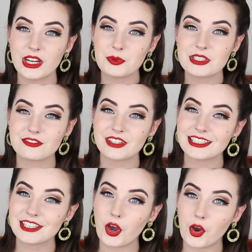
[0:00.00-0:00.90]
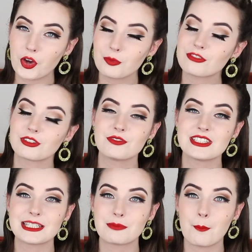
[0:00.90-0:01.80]
I was finally home from
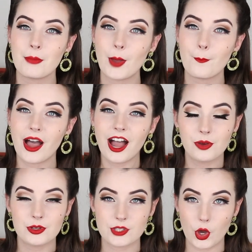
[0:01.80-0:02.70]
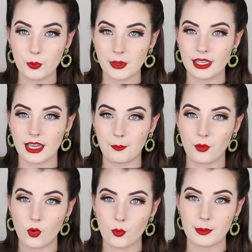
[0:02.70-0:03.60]
visiting my mum, I was opening up all my